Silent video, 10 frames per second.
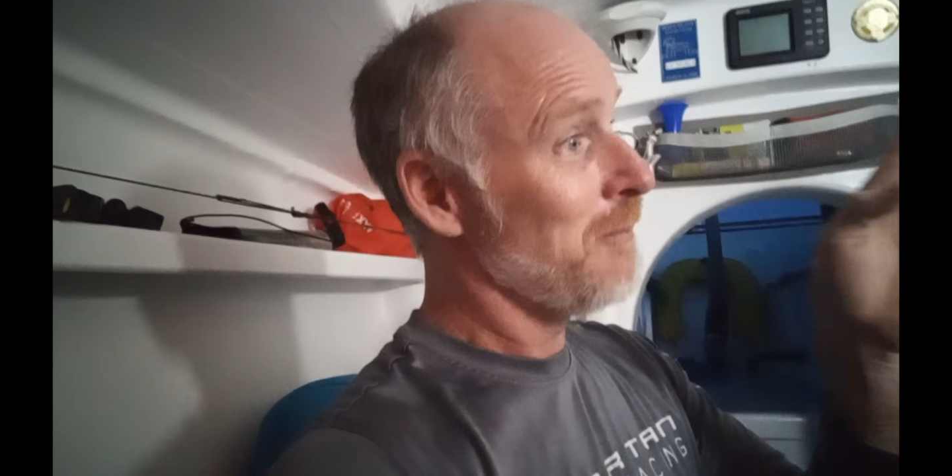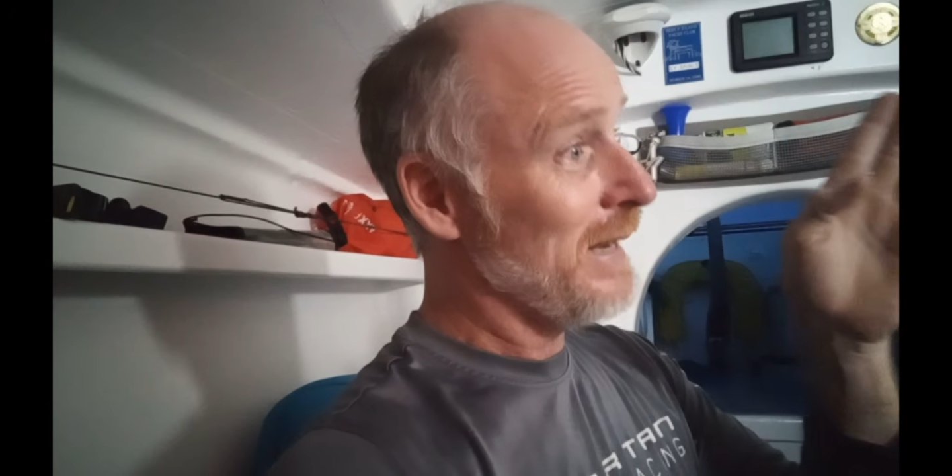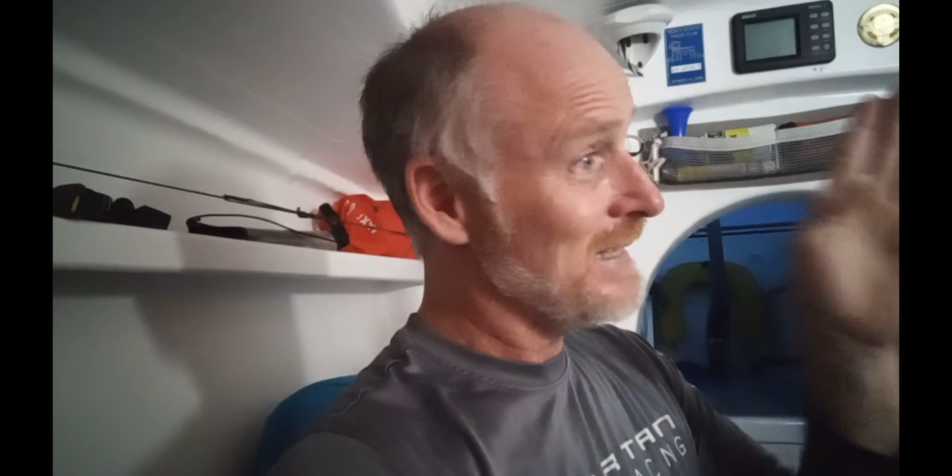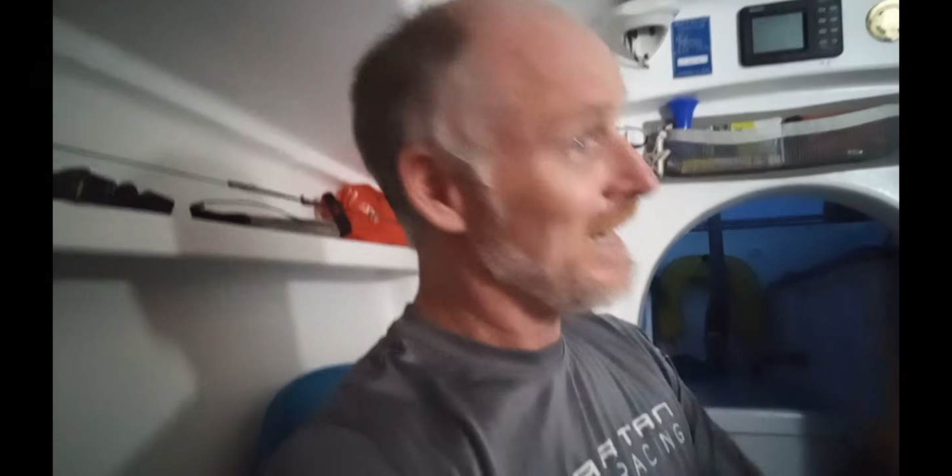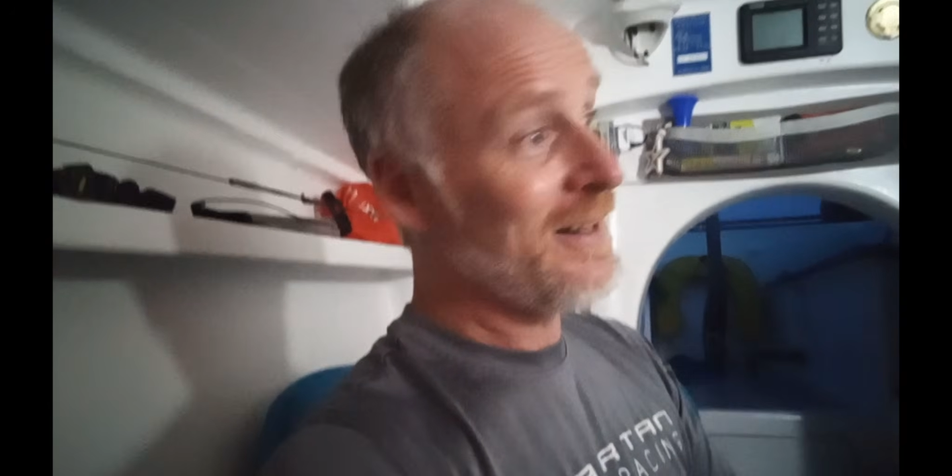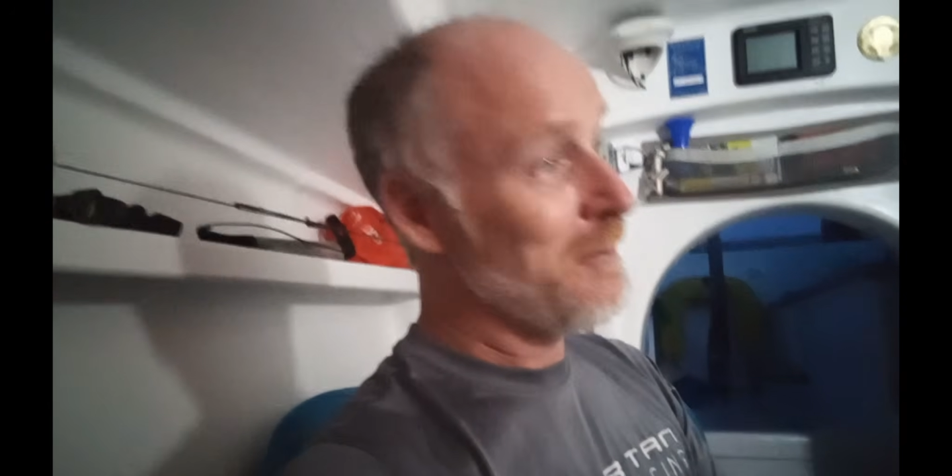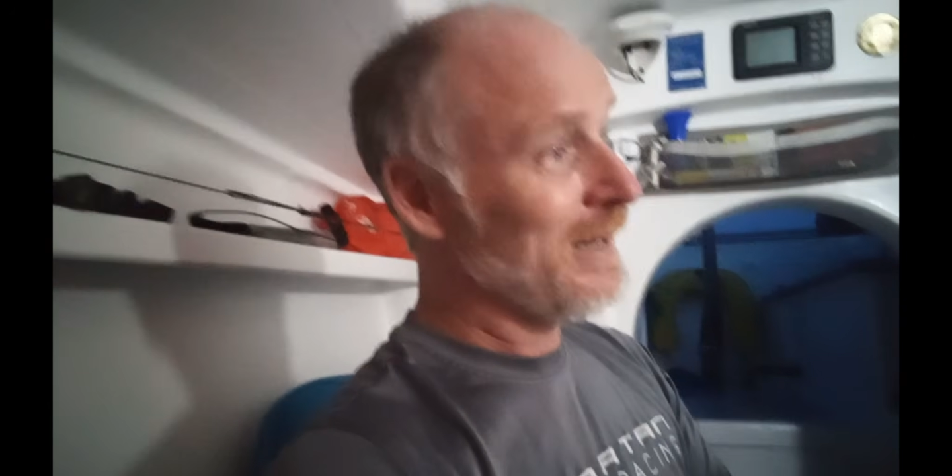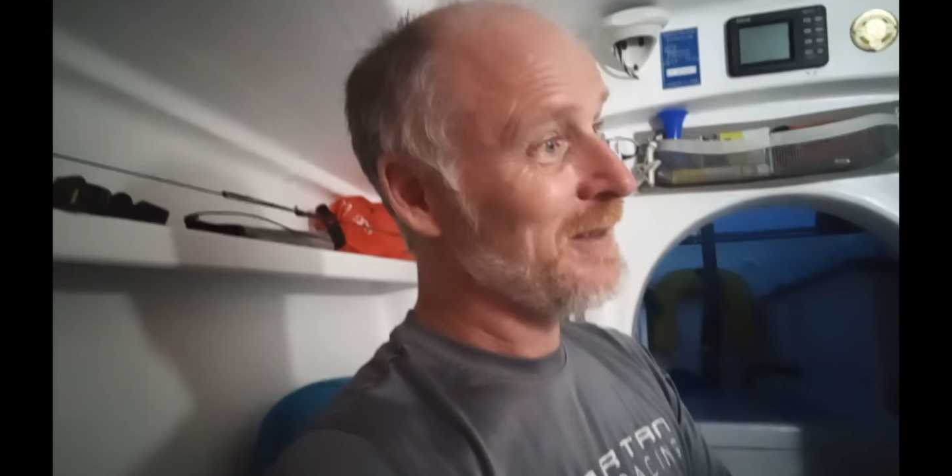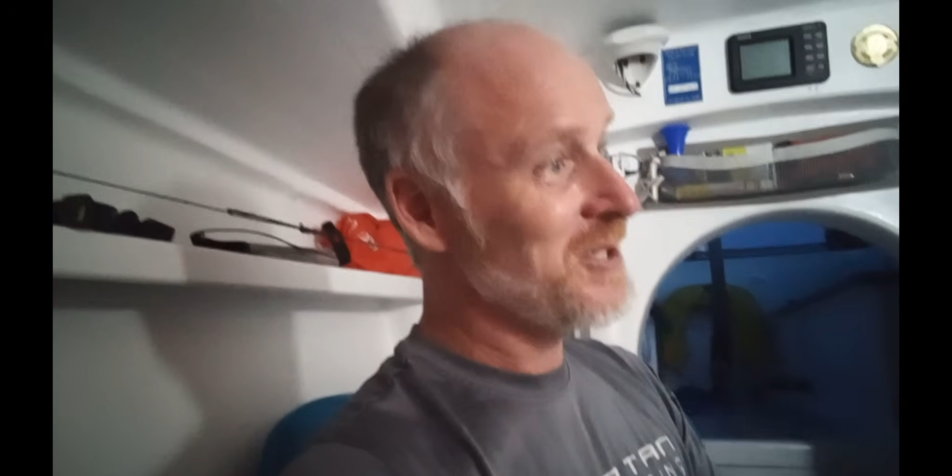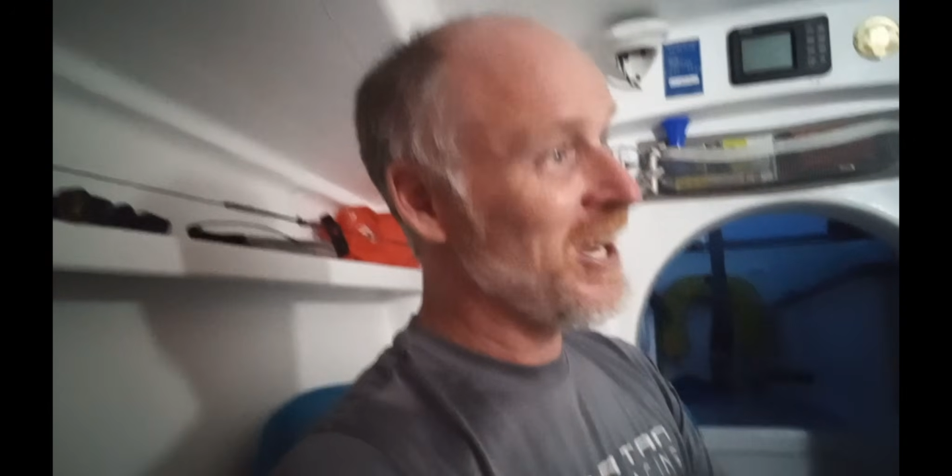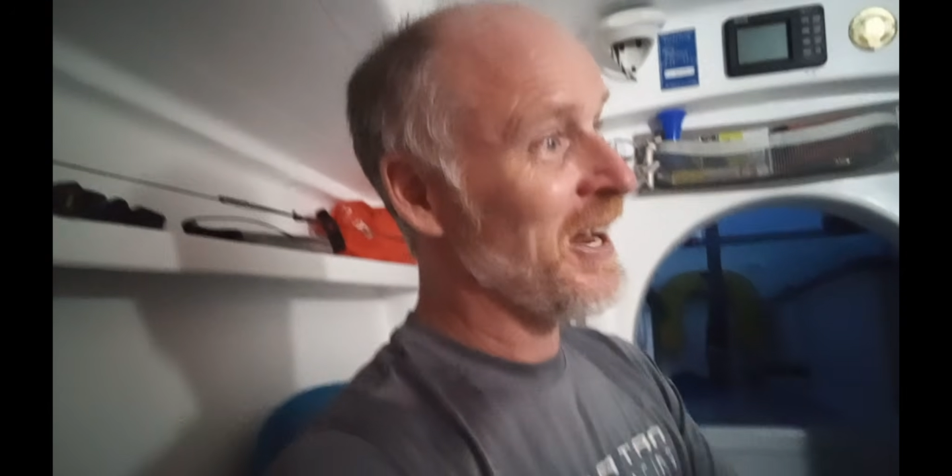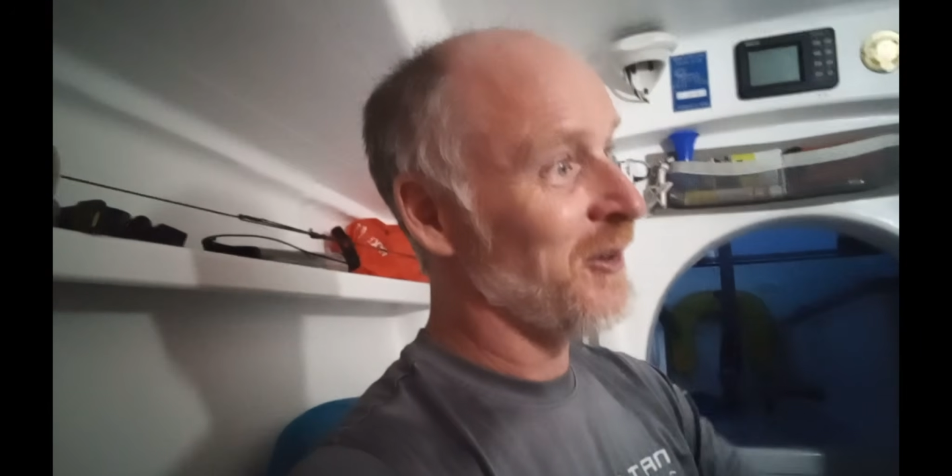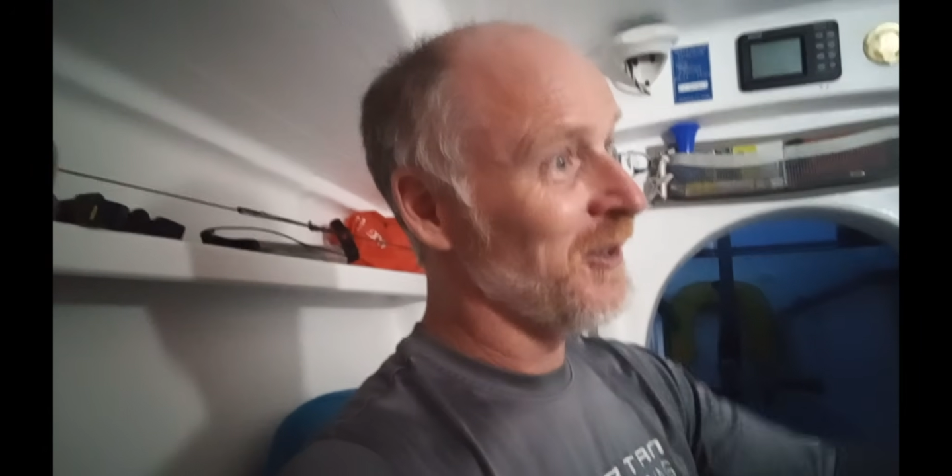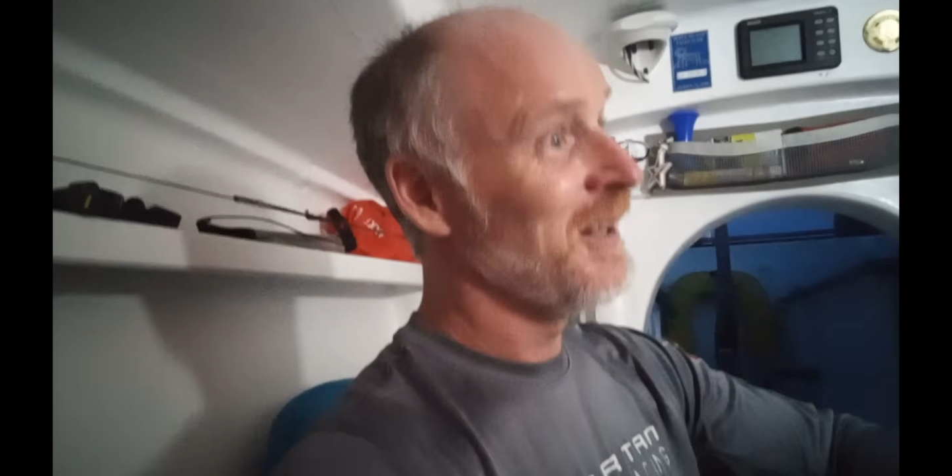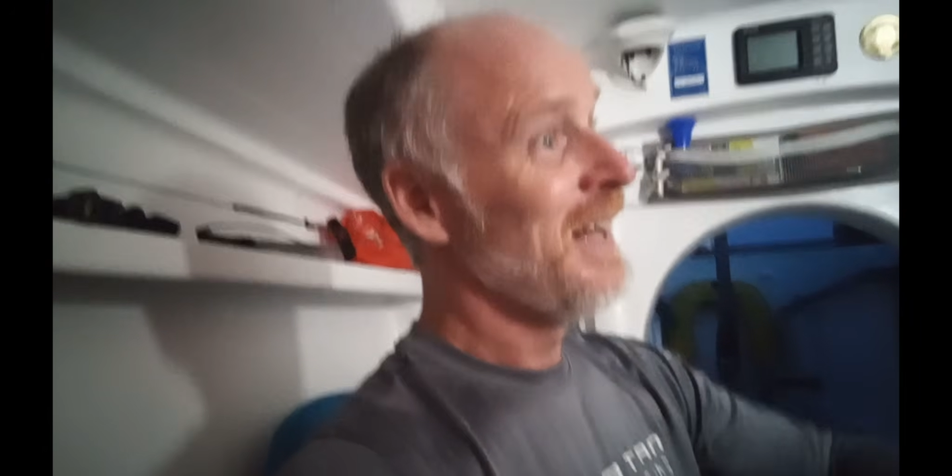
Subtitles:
me dead in the middle of the channel,